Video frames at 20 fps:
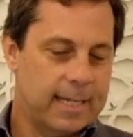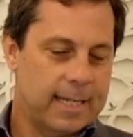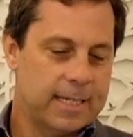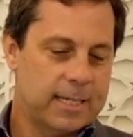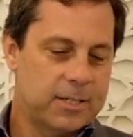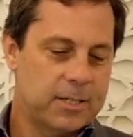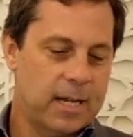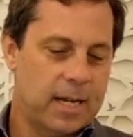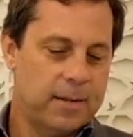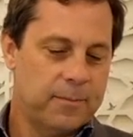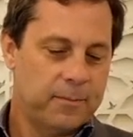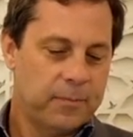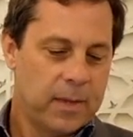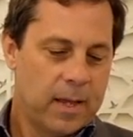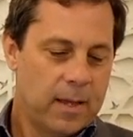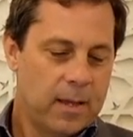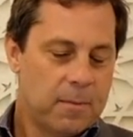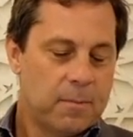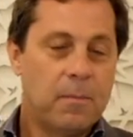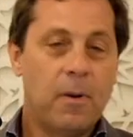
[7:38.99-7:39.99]
and shape.
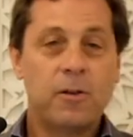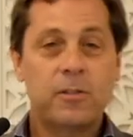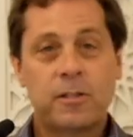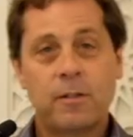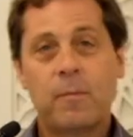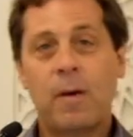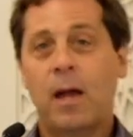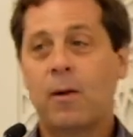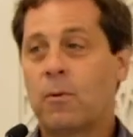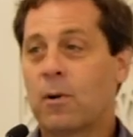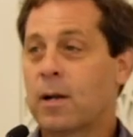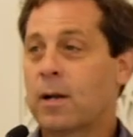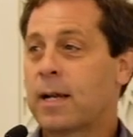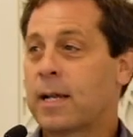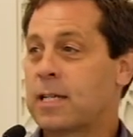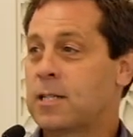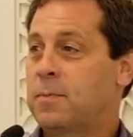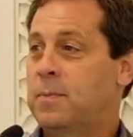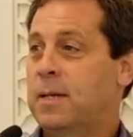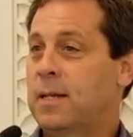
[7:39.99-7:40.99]
Most of my
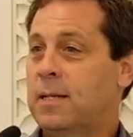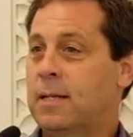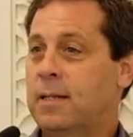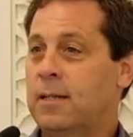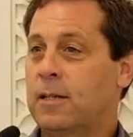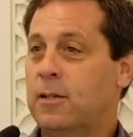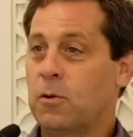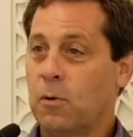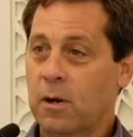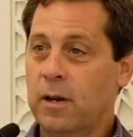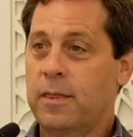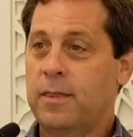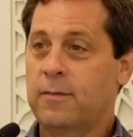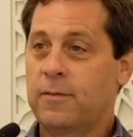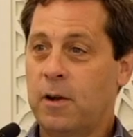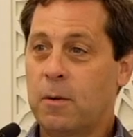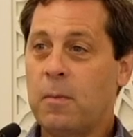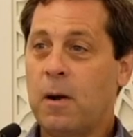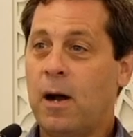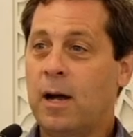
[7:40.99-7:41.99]
work has been in the north
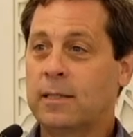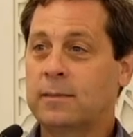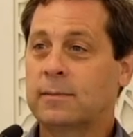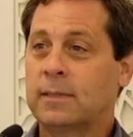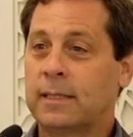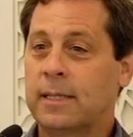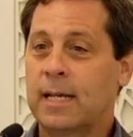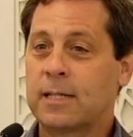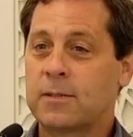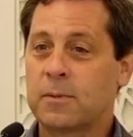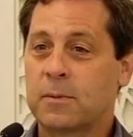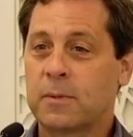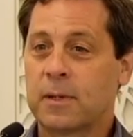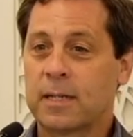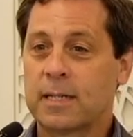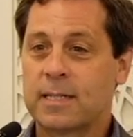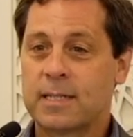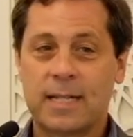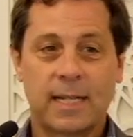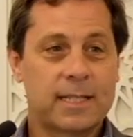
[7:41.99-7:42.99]
of Oman, and that's what we're
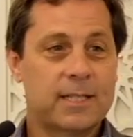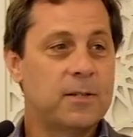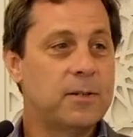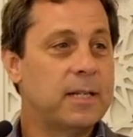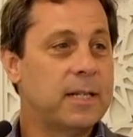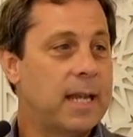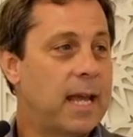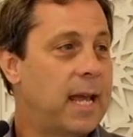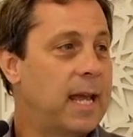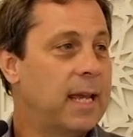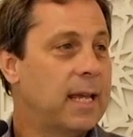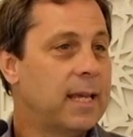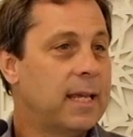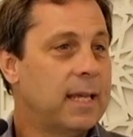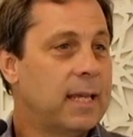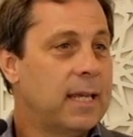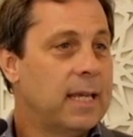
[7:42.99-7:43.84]
going to stick to today.